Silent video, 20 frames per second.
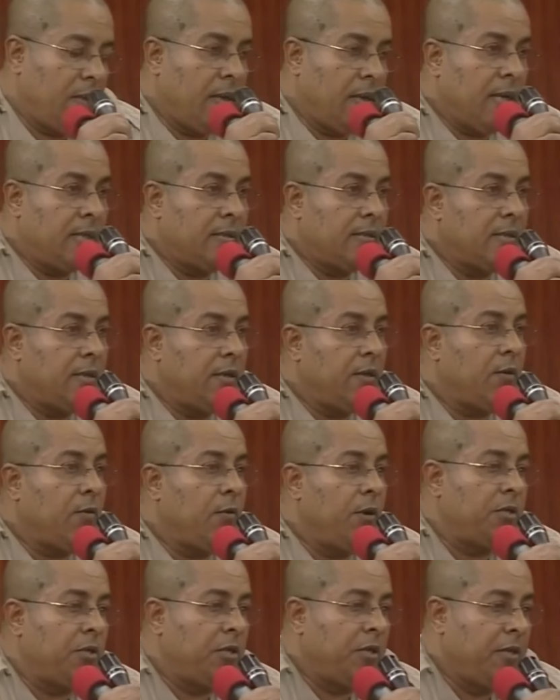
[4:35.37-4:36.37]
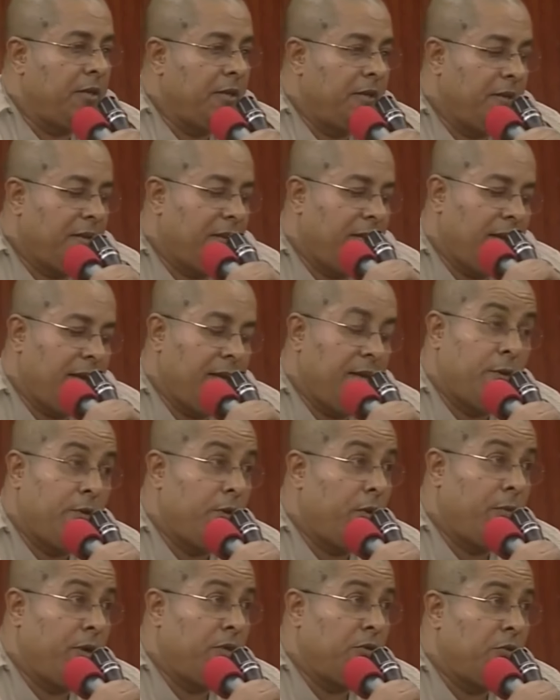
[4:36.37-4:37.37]
Answer your question. I don't
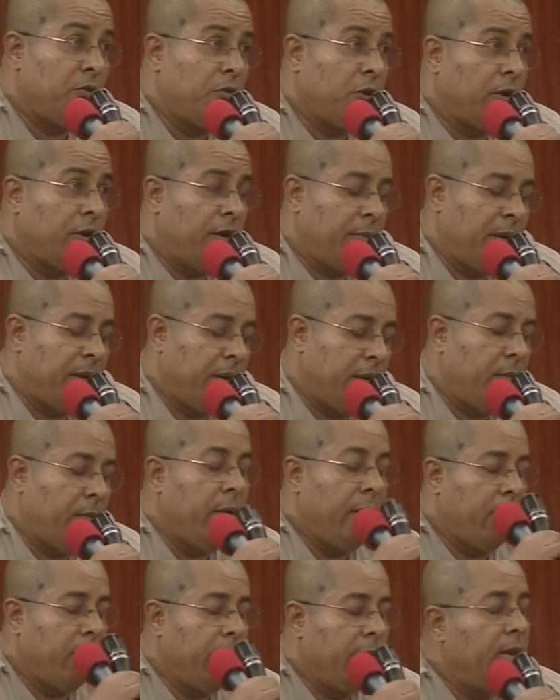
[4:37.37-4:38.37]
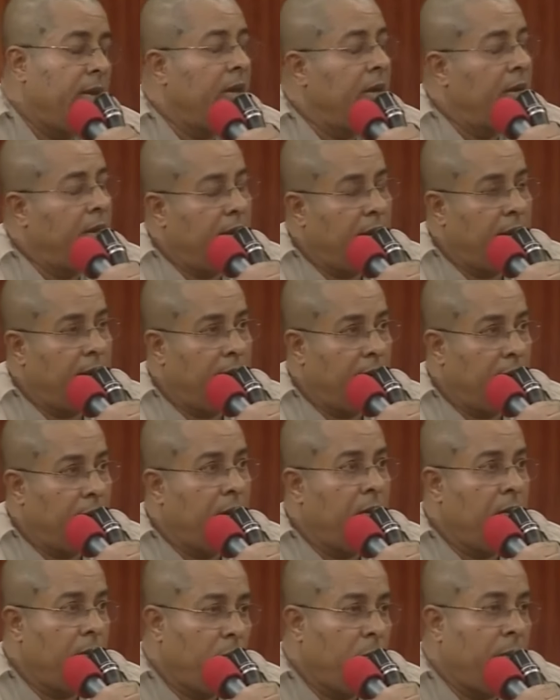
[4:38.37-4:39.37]
know what you're talking about. Anyway,
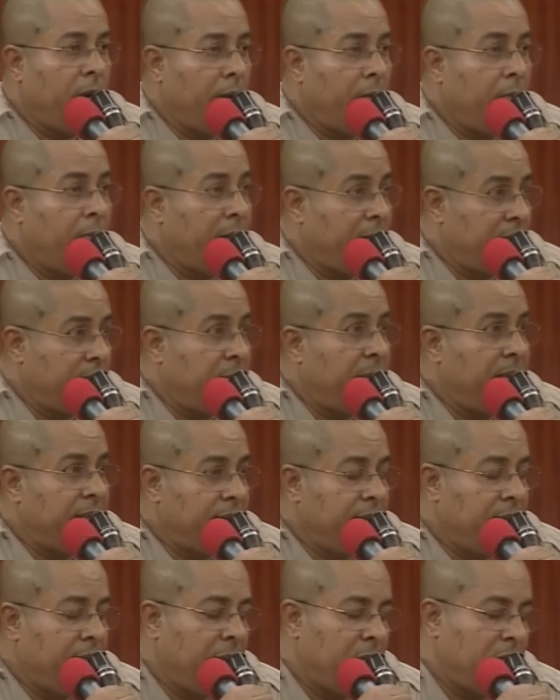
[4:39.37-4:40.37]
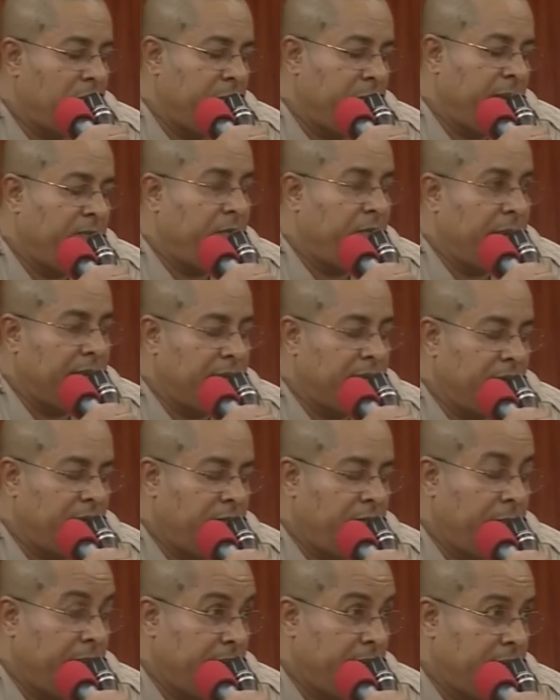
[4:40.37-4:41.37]
when it's my turn, I'll speak for
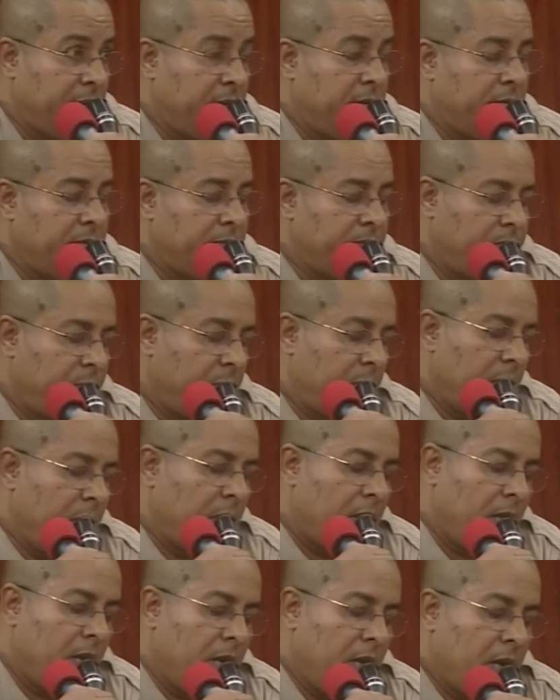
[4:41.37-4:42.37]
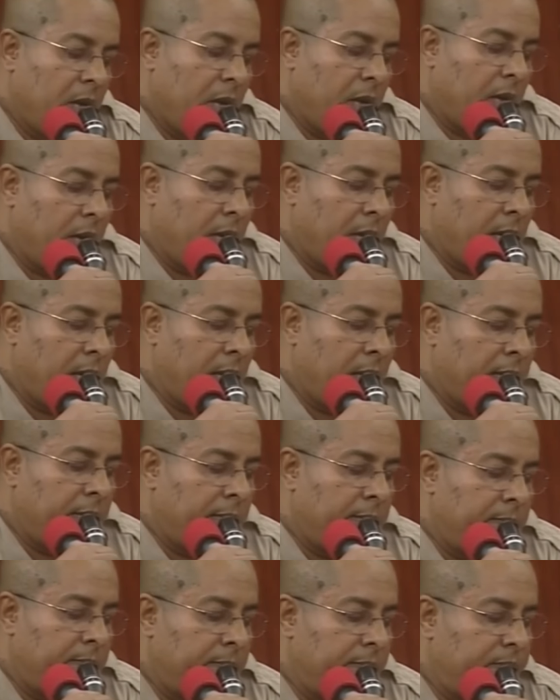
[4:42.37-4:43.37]
myself, please.
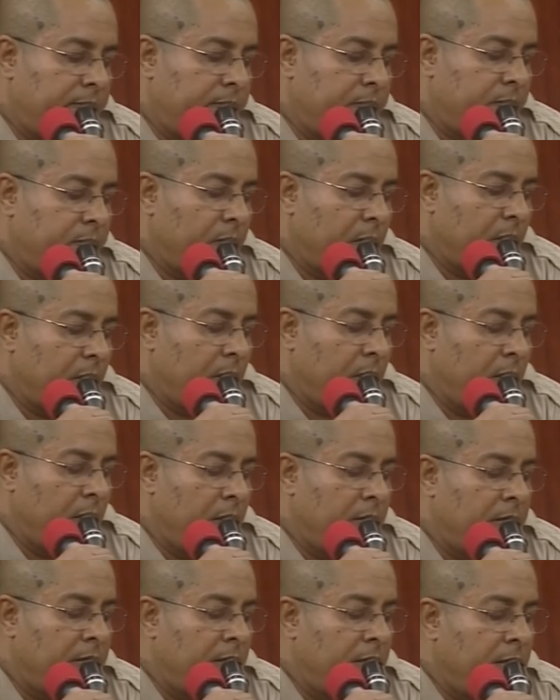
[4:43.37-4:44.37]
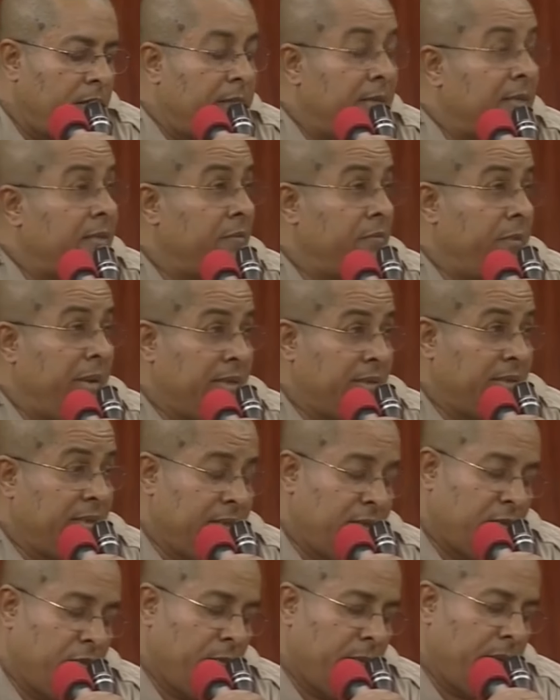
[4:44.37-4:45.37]
You see, it doesn't make
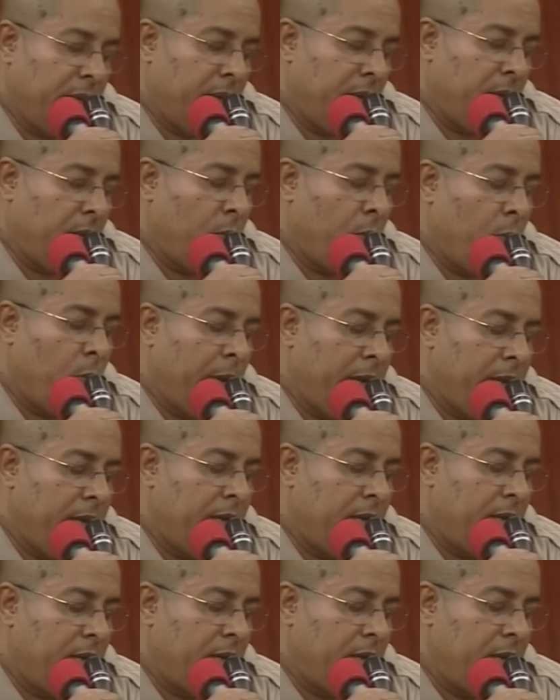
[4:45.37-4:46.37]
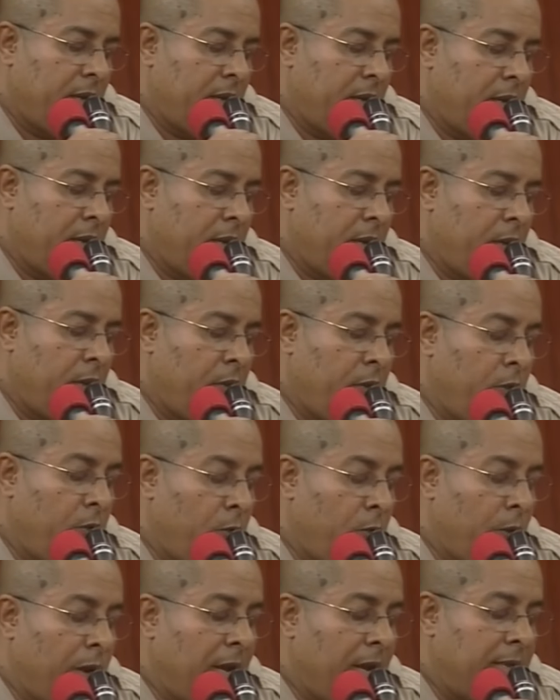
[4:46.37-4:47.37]
sense to me. When
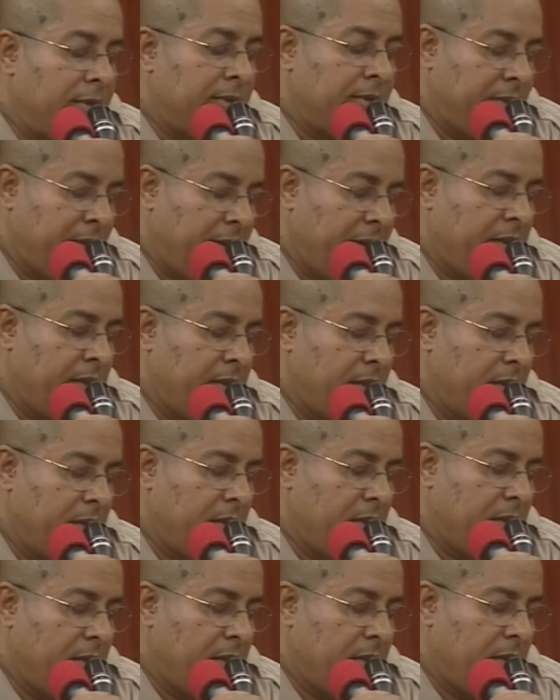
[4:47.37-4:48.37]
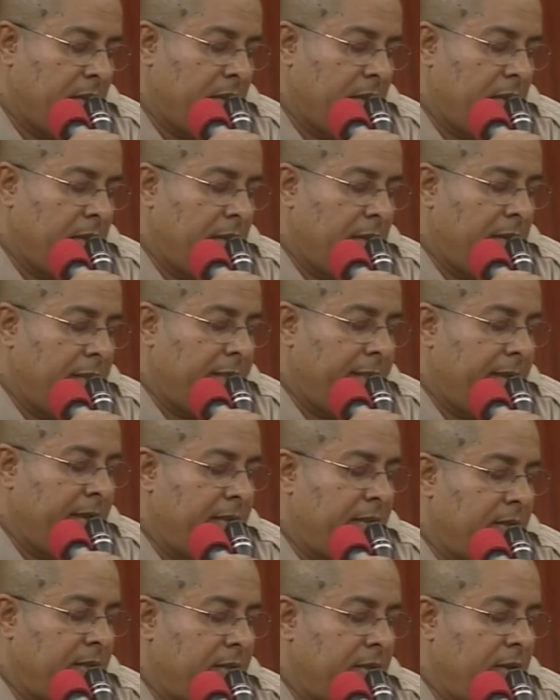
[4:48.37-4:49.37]
you are saying
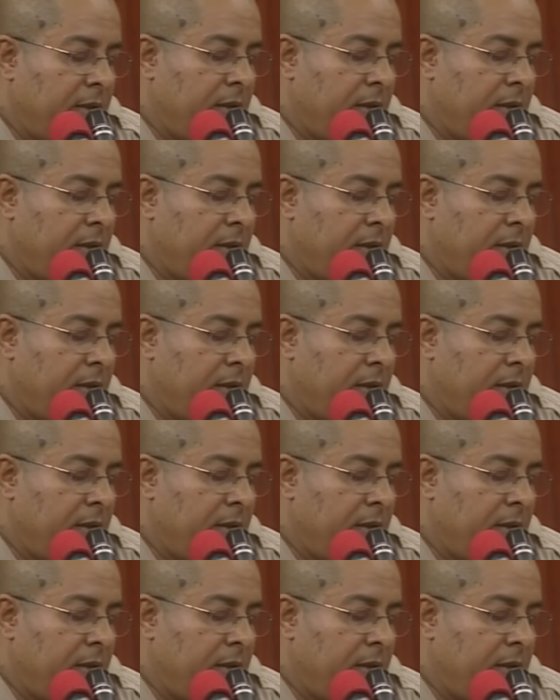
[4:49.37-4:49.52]
that